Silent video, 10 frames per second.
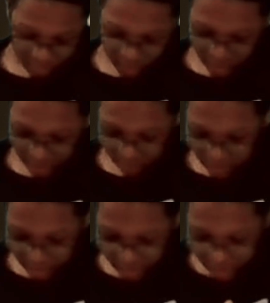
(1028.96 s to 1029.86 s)
ma'am.
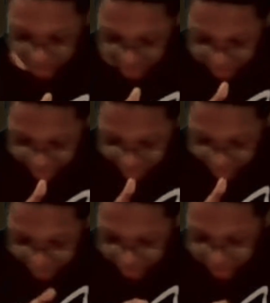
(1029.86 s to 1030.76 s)

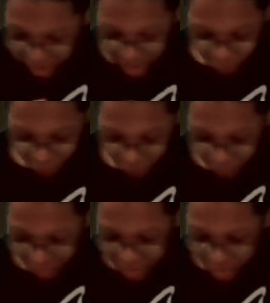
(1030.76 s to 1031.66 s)
If
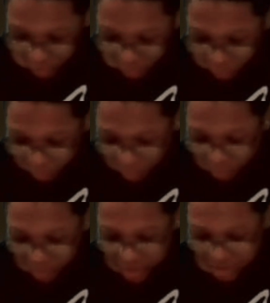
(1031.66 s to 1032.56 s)

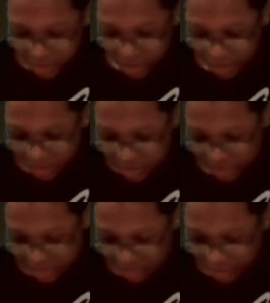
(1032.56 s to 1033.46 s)
we
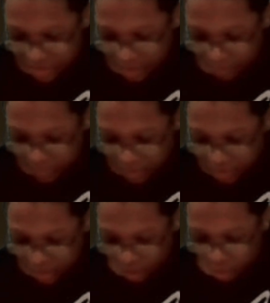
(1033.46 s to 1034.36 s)
just let
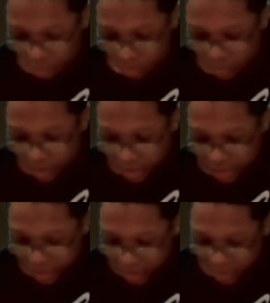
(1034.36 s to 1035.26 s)
them know
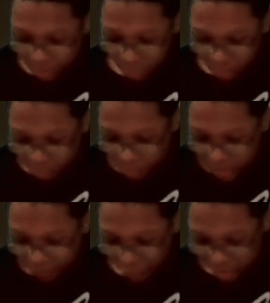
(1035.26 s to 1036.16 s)

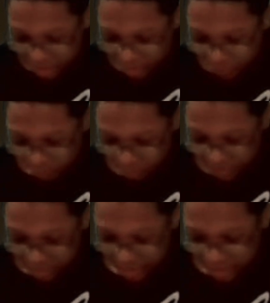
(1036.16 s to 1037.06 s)
we forgive them,